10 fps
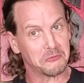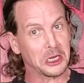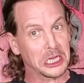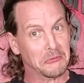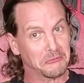
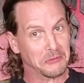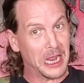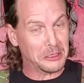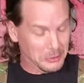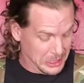really
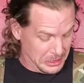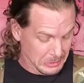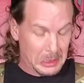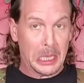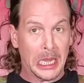
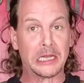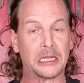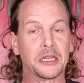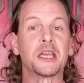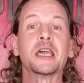actually
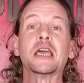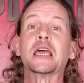like it.